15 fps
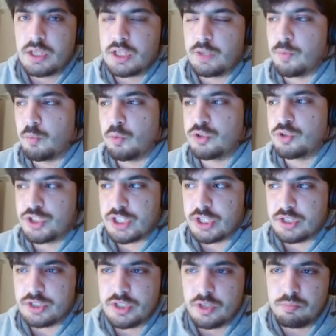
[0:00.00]
if I want to
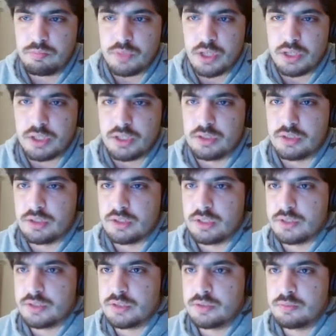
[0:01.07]
change them, I can
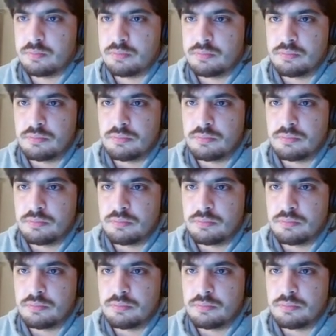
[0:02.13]
just